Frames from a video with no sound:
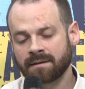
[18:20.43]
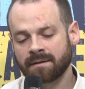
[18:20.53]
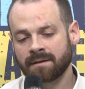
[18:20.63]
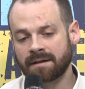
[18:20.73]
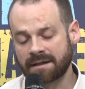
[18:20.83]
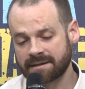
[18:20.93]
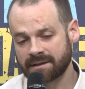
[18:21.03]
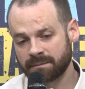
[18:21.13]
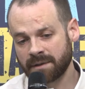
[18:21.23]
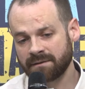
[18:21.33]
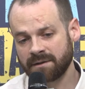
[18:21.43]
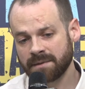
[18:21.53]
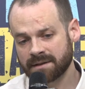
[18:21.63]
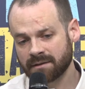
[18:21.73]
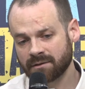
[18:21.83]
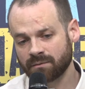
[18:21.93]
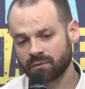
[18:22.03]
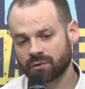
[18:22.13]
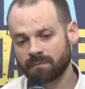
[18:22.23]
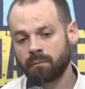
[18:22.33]
But at the same time,
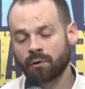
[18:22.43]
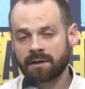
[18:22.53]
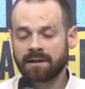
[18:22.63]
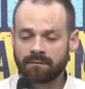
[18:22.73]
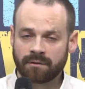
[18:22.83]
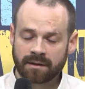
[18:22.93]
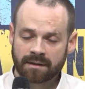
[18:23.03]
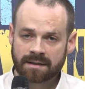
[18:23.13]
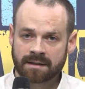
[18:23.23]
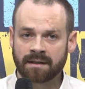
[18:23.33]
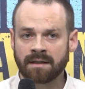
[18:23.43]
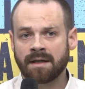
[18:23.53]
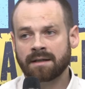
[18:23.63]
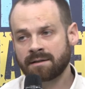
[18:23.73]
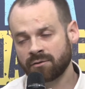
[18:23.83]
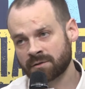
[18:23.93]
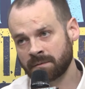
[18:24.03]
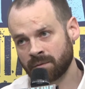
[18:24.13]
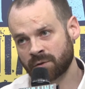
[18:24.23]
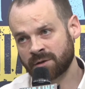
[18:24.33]
it's certain
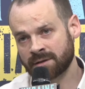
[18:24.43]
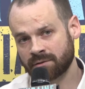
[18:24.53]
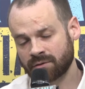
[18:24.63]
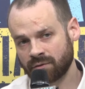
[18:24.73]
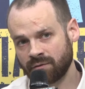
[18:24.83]
risk.